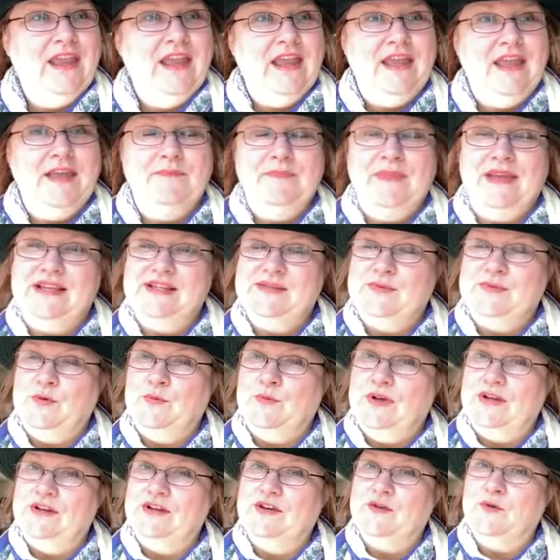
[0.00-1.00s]
it makes me
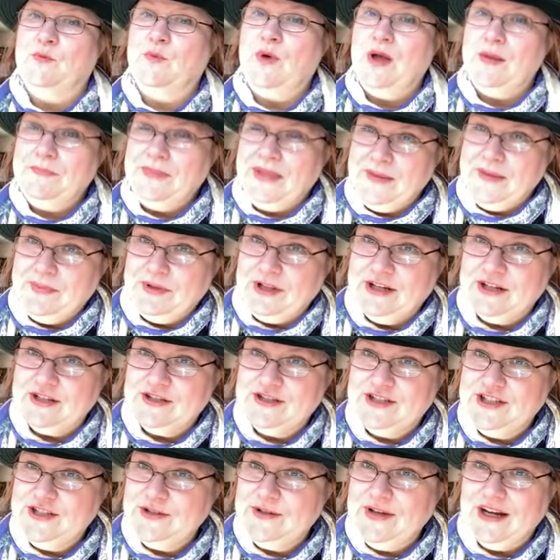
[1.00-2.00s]
wonder what people are
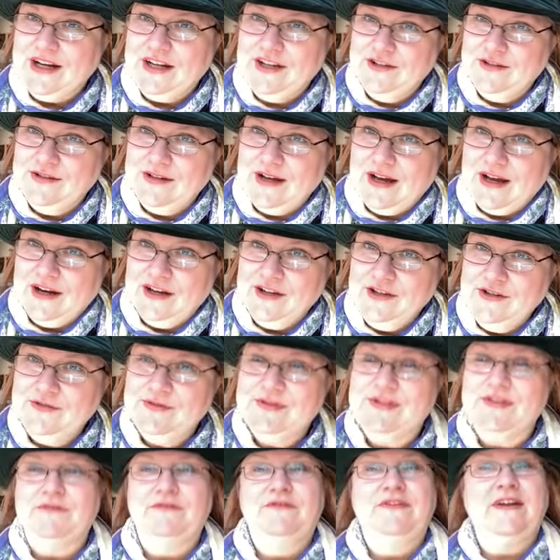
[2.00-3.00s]
doing. Are you
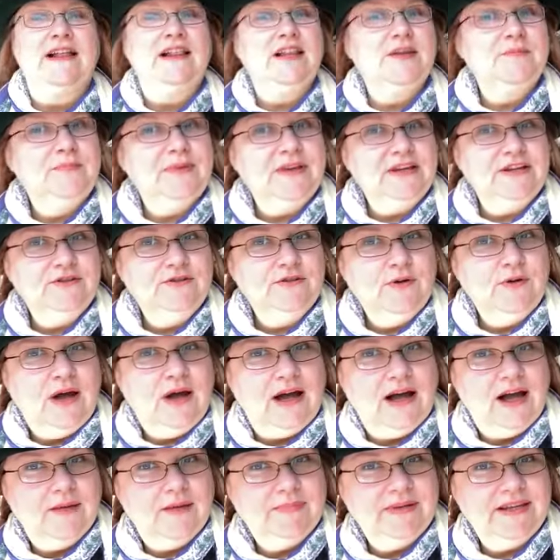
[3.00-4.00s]
developing new
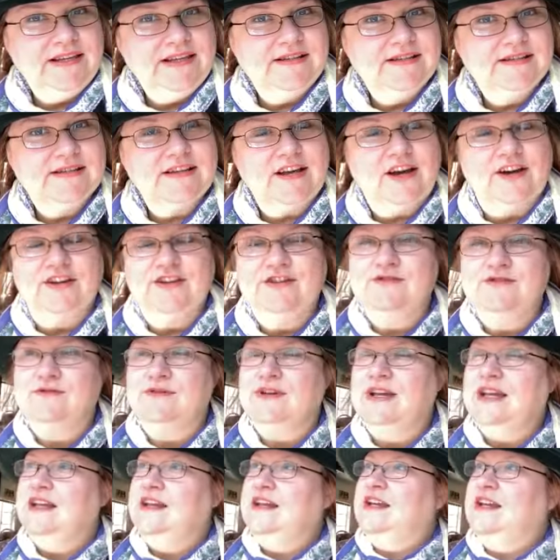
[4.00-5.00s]
hobbies? Are you
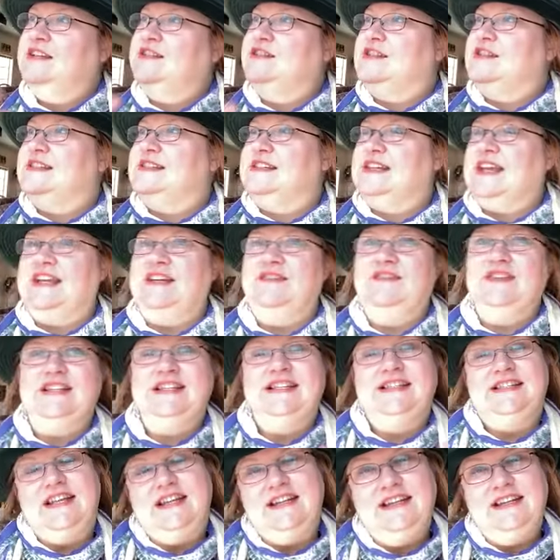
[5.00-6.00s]
just kind of
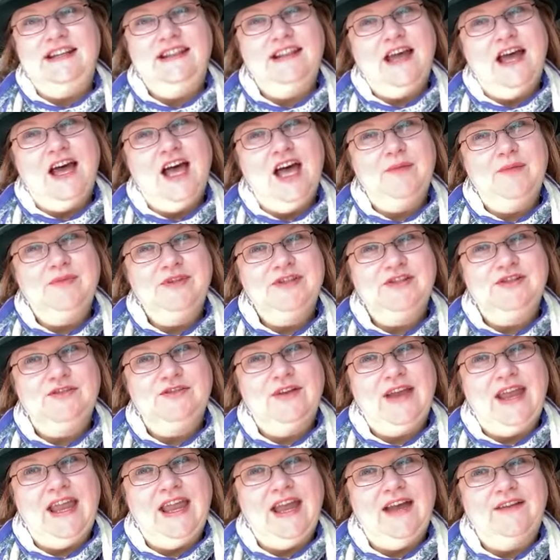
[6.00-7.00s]
extending the hobbies you
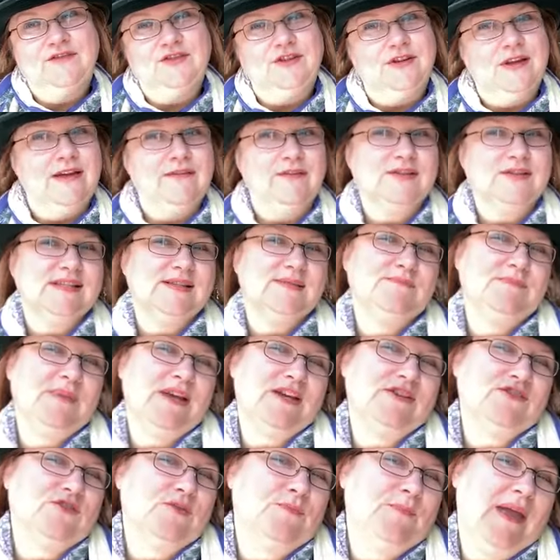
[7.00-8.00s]
have? Do you have a
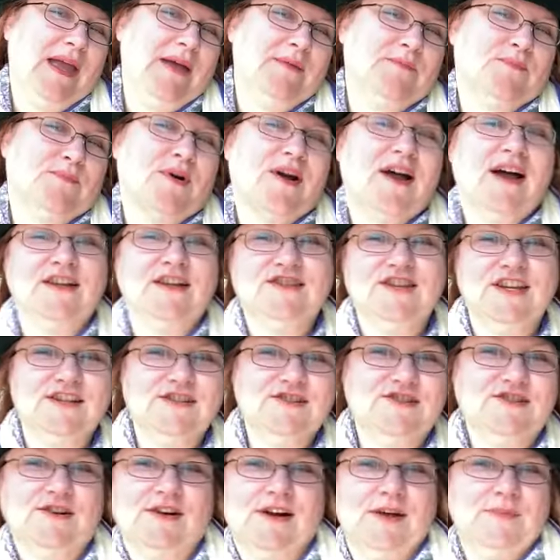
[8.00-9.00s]
special pet
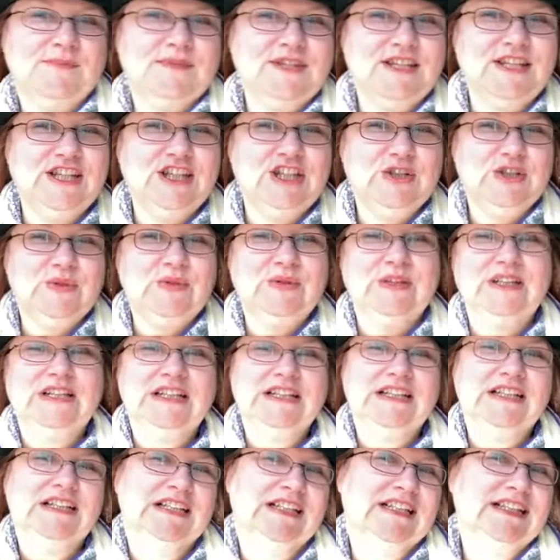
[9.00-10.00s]
project you're up to?
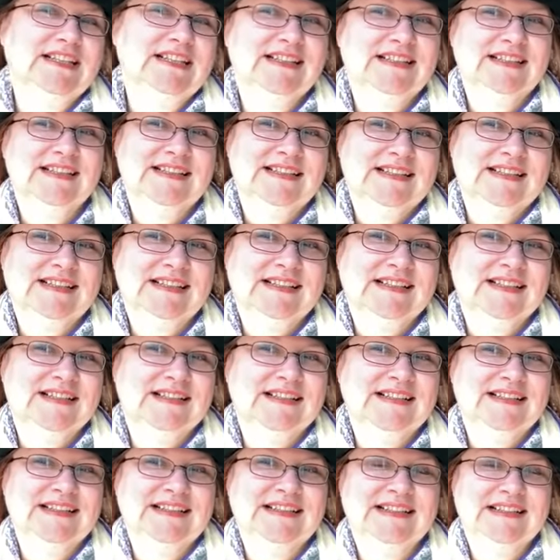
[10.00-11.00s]

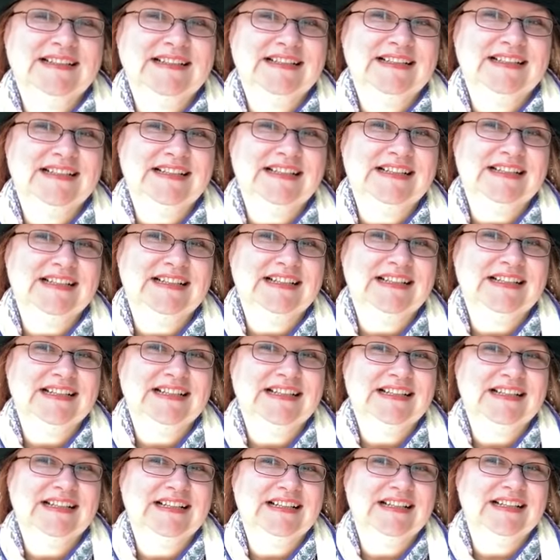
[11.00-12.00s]
I
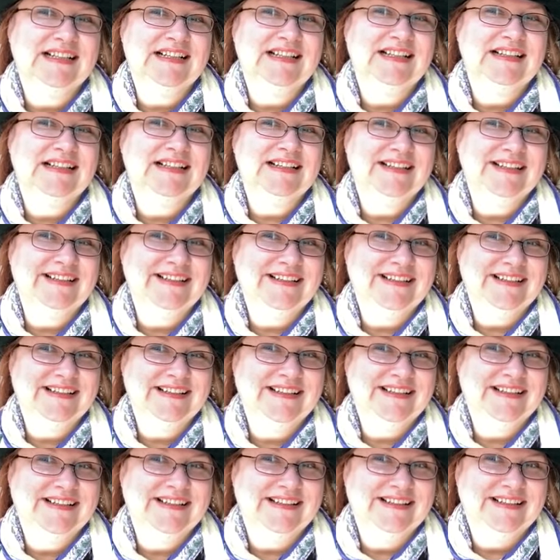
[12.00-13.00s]
am published in
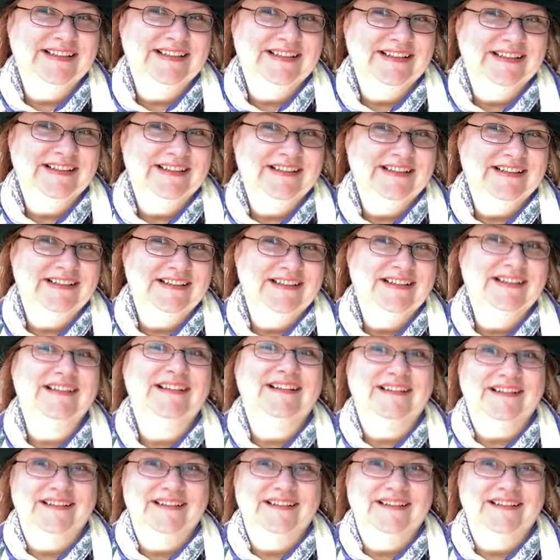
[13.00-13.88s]
contemporary, and